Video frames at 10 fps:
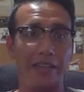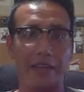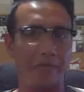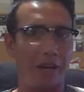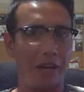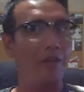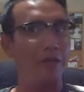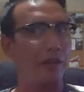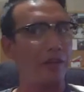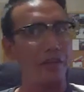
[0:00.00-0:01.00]
Like I'm
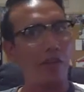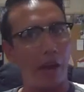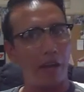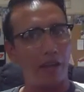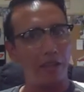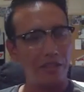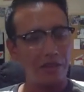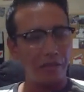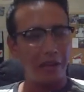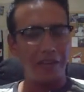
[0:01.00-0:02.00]
still on the trial,
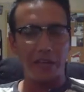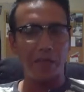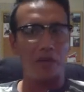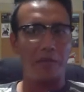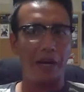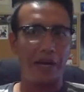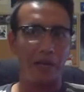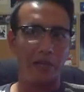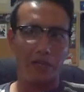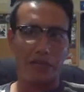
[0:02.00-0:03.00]
but I think I'm gonna buy
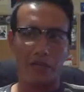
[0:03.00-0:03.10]
it because, you